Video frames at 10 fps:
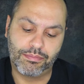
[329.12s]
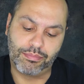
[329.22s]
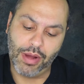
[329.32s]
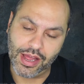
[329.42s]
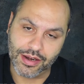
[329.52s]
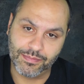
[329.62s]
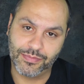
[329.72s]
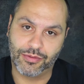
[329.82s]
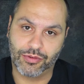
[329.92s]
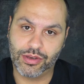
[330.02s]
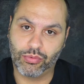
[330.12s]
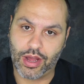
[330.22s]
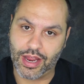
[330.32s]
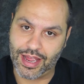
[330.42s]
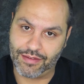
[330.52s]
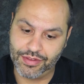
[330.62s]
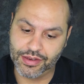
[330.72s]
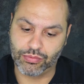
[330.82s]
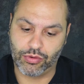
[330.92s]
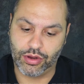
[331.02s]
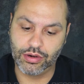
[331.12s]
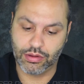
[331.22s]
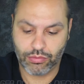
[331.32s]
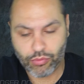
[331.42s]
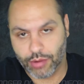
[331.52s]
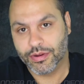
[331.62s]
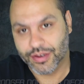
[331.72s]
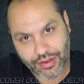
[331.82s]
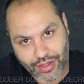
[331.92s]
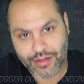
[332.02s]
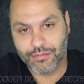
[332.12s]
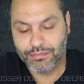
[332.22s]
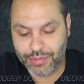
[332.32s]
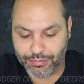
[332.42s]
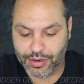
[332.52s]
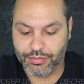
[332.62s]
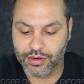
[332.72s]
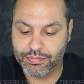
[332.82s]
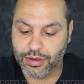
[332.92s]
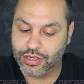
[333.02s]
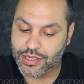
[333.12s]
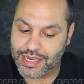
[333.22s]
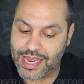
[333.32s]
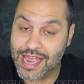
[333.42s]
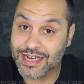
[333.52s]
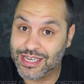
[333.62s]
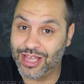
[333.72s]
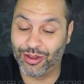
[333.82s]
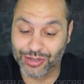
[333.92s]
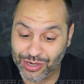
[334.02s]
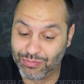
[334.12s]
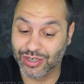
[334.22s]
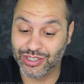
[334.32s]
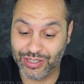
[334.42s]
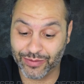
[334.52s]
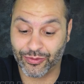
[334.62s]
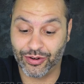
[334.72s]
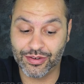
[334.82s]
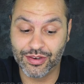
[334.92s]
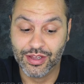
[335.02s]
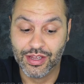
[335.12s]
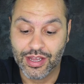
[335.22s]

But the reason why I have this one, because I like BMWs, but you can't tell too much difference.